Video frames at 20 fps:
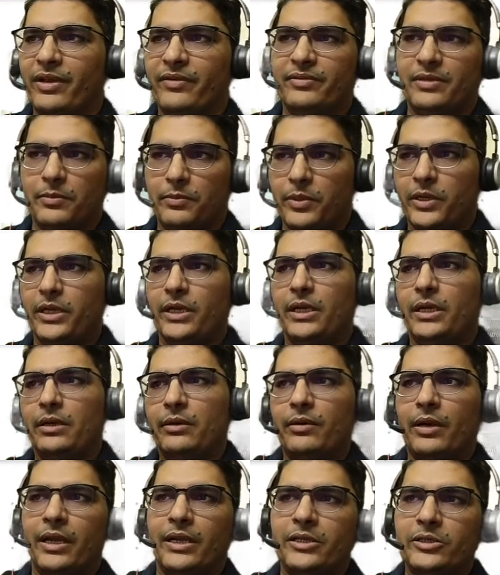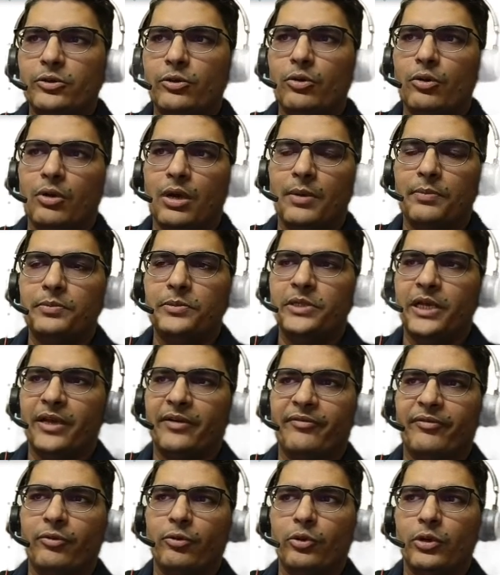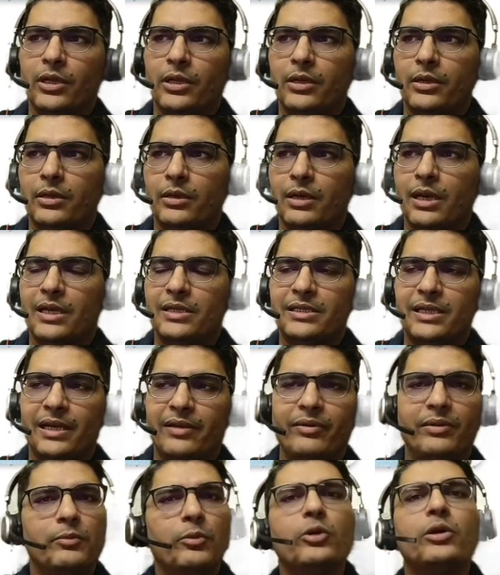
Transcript: If somebody tries to look up jackfruit in class 11th book,